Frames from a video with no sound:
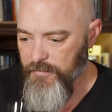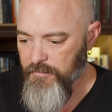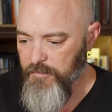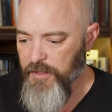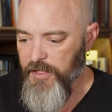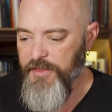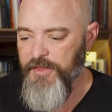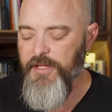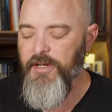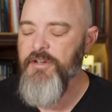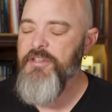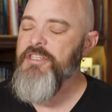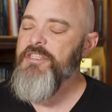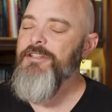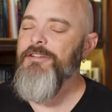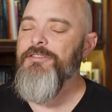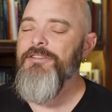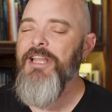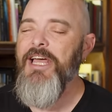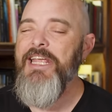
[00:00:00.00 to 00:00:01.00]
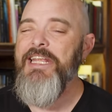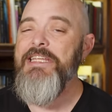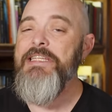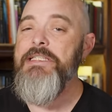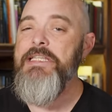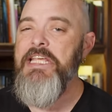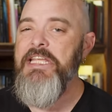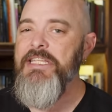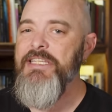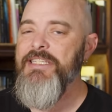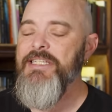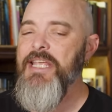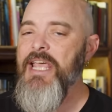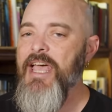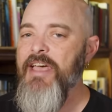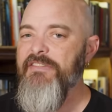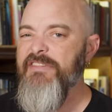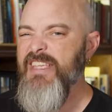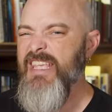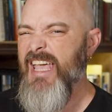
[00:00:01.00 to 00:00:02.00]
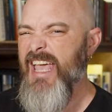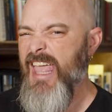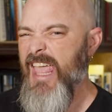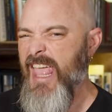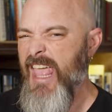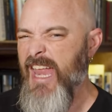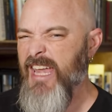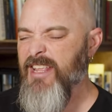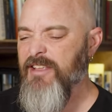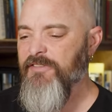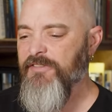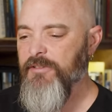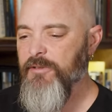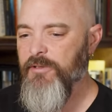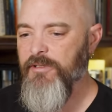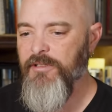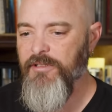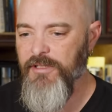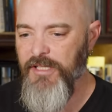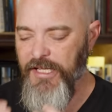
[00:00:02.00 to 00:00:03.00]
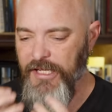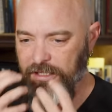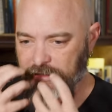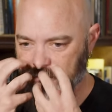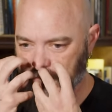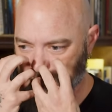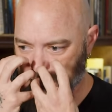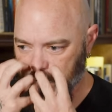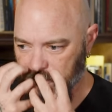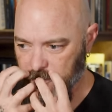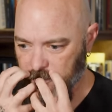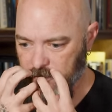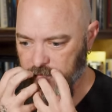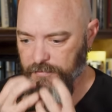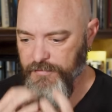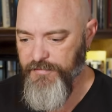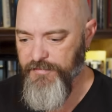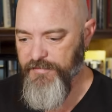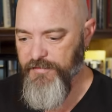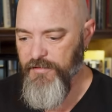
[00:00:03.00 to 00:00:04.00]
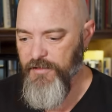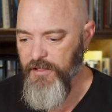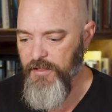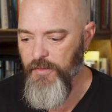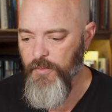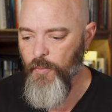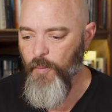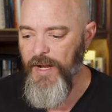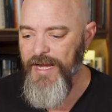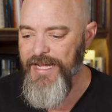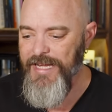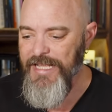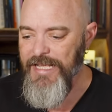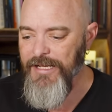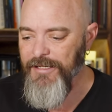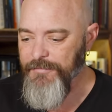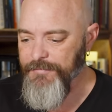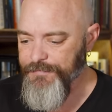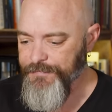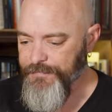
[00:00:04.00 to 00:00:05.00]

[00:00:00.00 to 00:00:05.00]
But they're still like dense, heavy, heady floral, like oof weighty.